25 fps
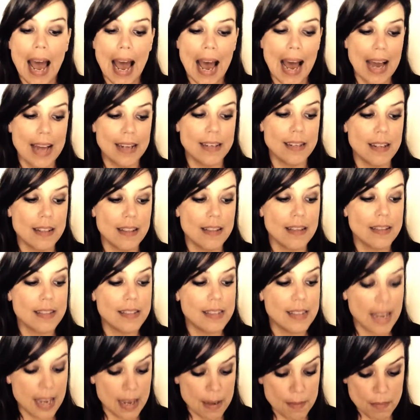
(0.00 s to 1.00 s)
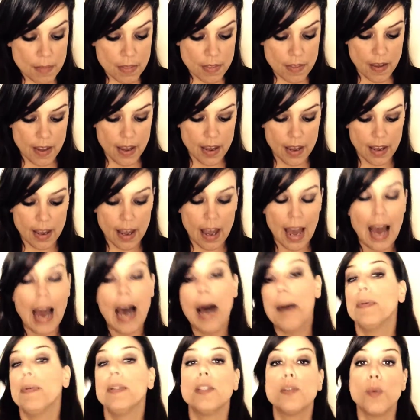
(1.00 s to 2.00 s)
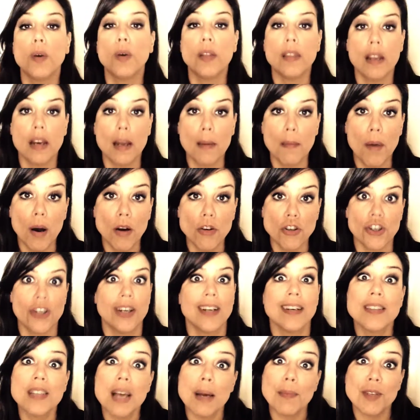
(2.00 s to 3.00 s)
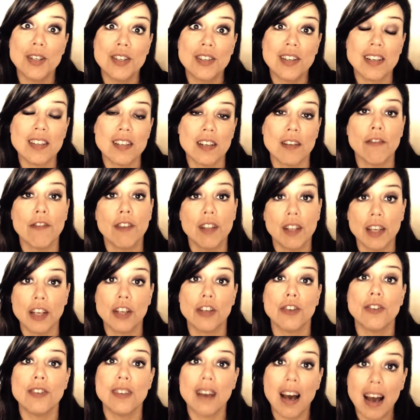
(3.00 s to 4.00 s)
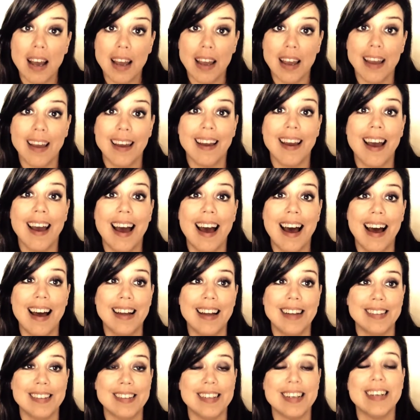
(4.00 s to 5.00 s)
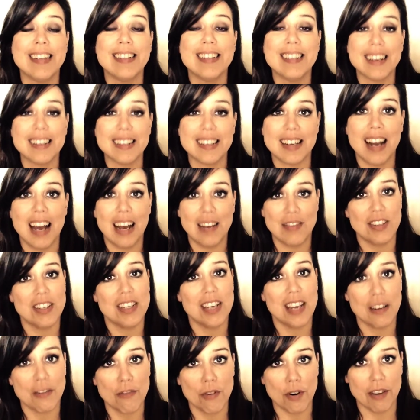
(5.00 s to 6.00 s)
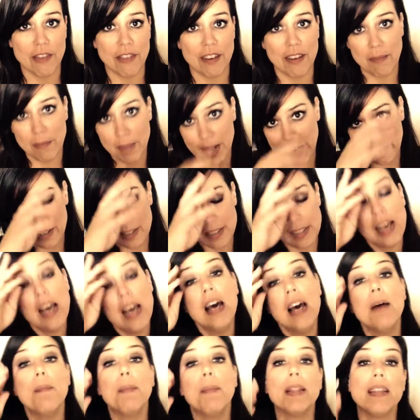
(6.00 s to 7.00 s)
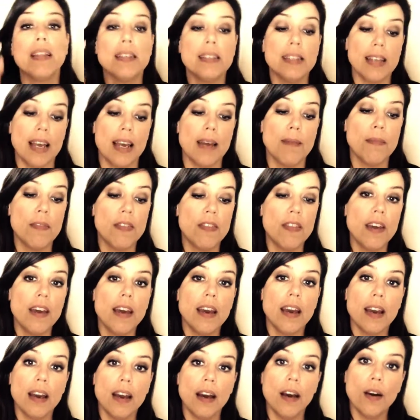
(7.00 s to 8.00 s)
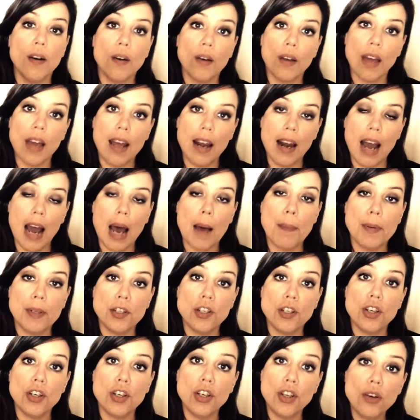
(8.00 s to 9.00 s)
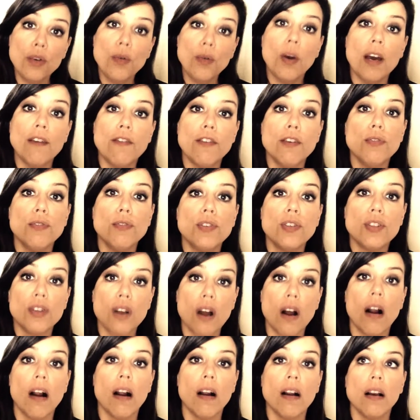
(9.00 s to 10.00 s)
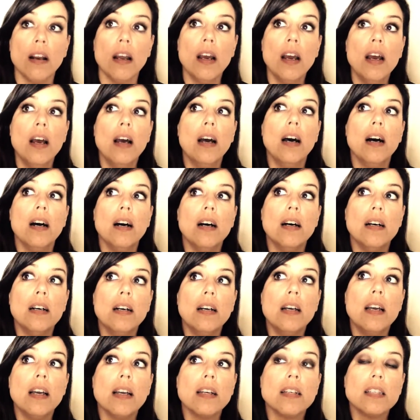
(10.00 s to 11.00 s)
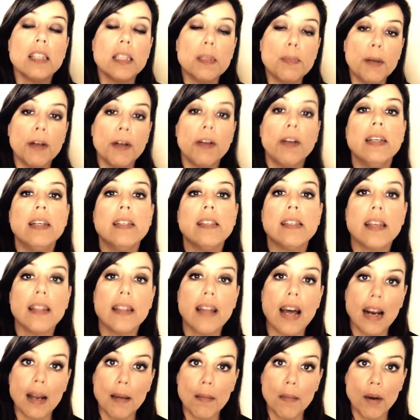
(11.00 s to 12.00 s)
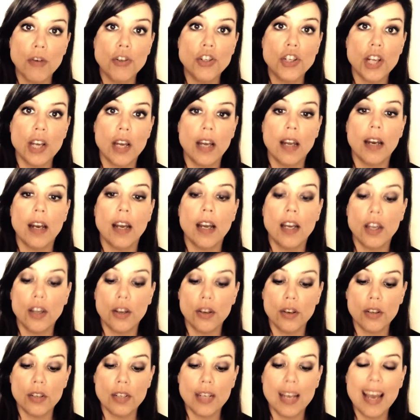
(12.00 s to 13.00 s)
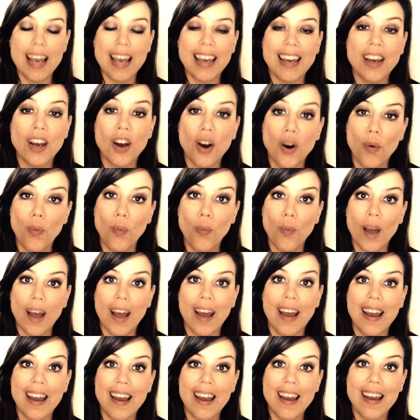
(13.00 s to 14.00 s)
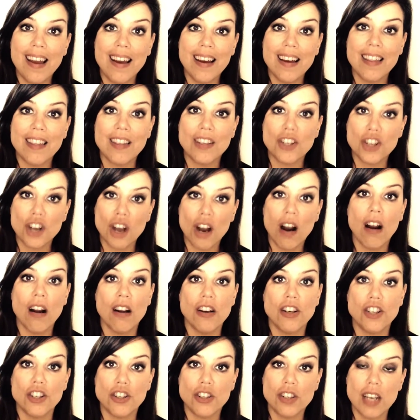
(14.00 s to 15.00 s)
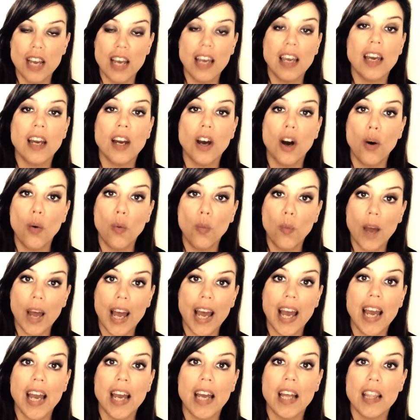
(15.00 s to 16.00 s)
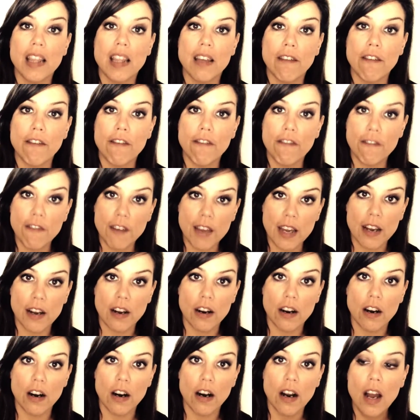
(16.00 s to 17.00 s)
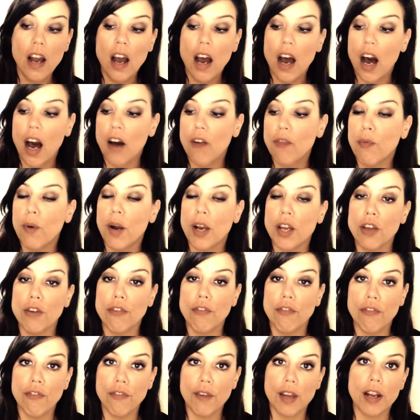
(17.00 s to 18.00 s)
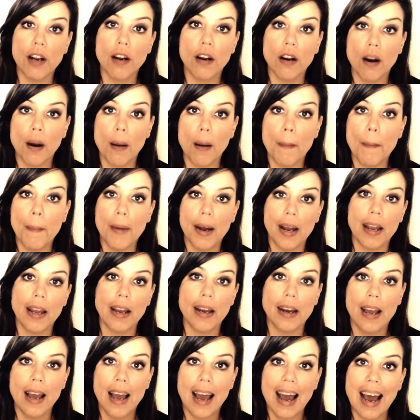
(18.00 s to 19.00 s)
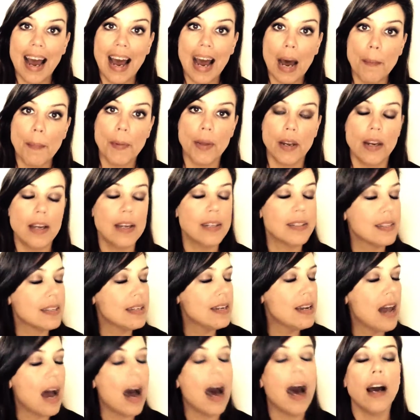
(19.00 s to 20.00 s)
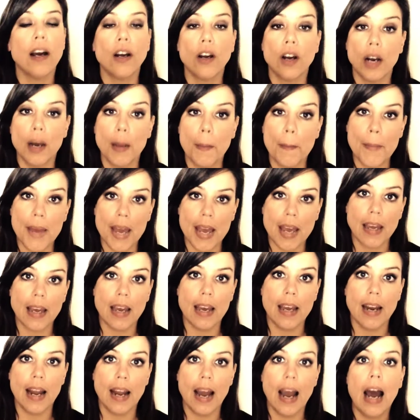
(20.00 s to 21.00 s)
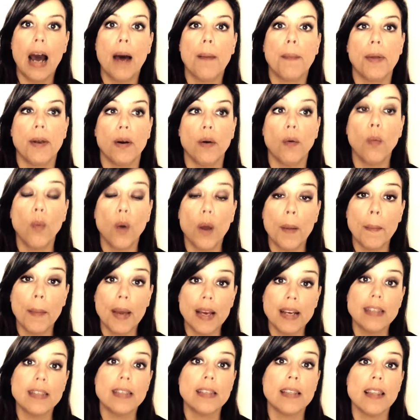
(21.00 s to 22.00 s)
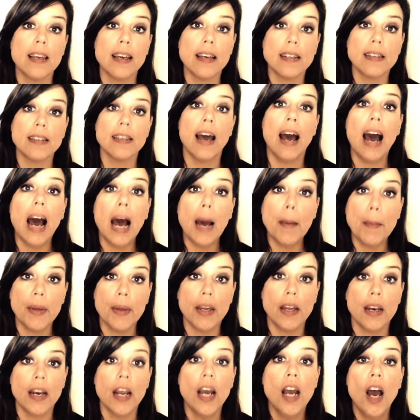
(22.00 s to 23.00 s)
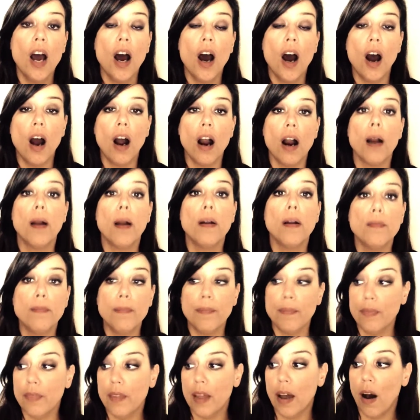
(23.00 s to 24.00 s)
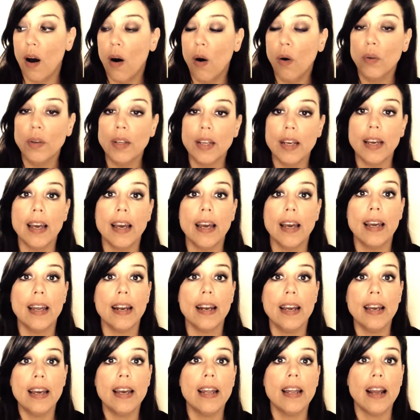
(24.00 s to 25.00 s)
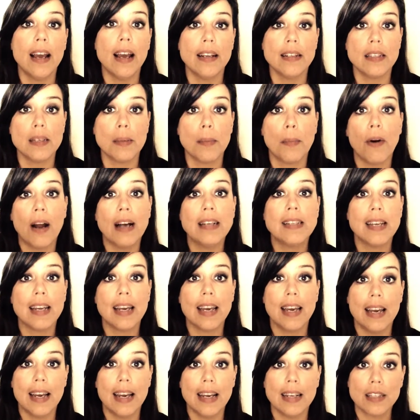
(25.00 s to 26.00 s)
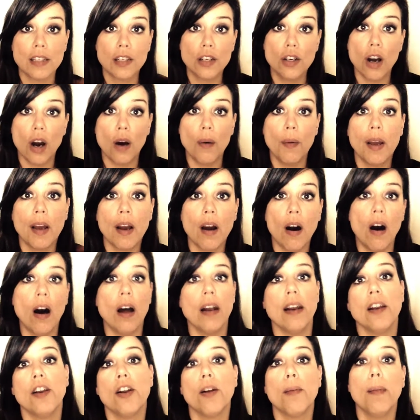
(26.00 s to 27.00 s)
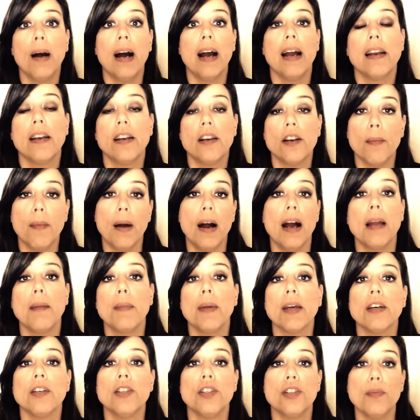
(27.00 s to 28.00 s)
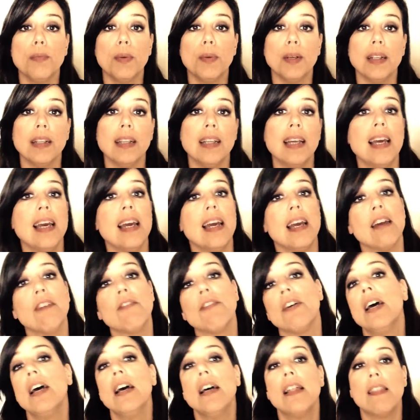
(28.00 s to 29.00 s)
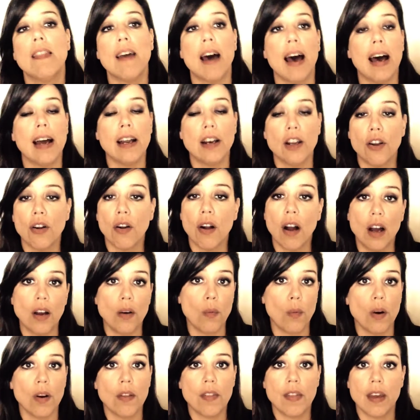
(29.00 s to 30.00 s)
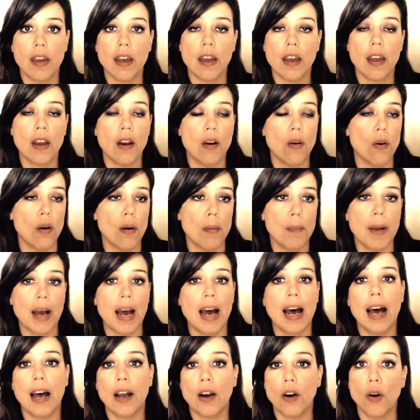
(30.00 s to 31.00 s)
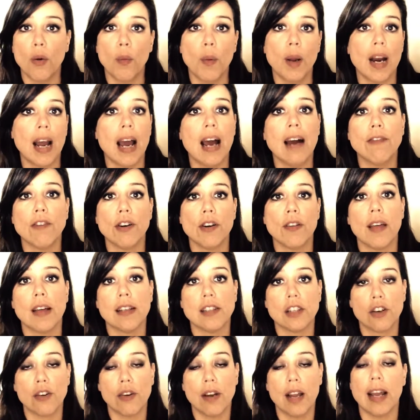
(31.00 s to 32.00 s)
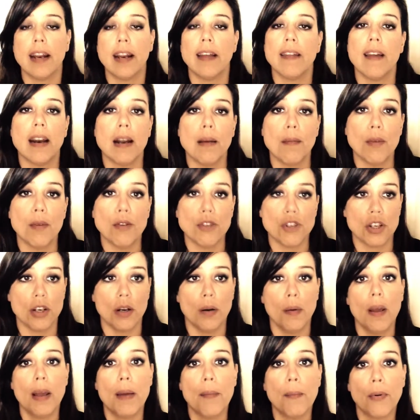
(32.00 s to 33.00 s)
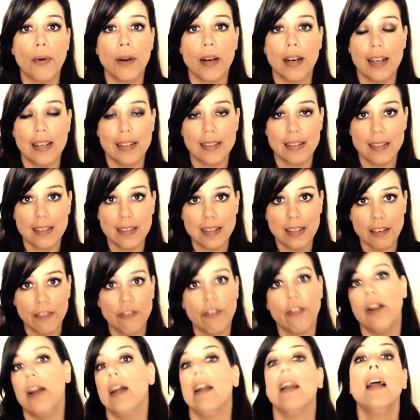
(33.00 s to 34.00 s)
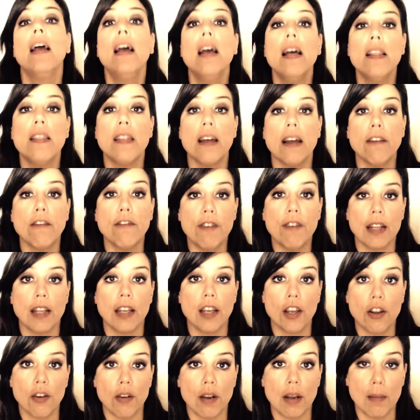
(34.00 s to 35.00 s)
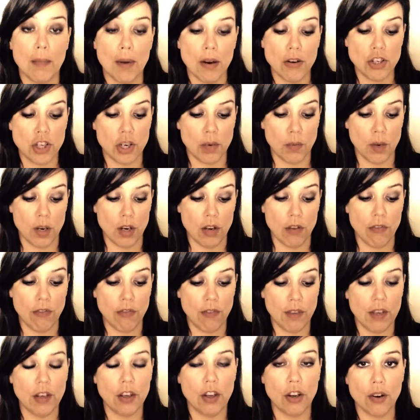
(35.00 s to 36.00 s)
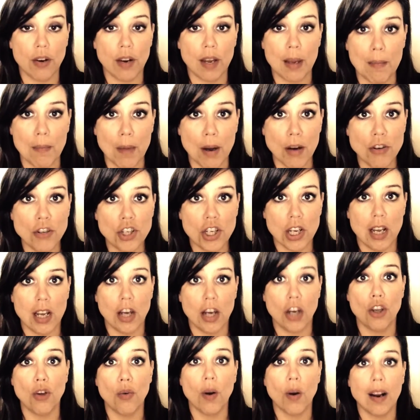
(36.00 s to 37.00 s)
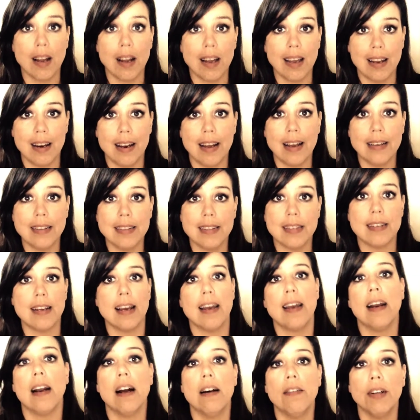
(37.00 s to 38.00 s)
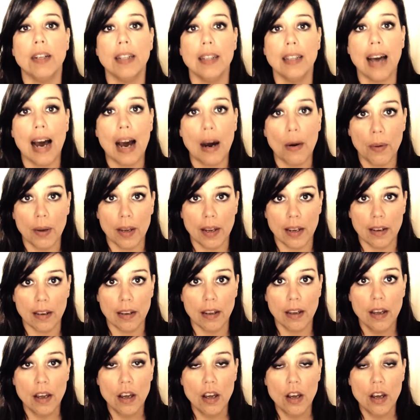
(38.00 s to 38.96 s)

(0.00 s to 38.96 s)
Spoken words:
And the same thing happens with an emotion, except it doesn't feel like you're dying and it doesn't have to take 45 minutes. But the same thing can happen to you if you start experiencing that emotion. You're taking away the charge. You're taking away the fear of what you fear might happen. It's not going to make it happen. What makes things happen are holding it in and suppressing it is going on in your mind because you believe that you're unworthy or bad or whatever that's creating that emotional imprint. It's different than feeling your emotion. When you feel your emotion, you are in a state of allowing.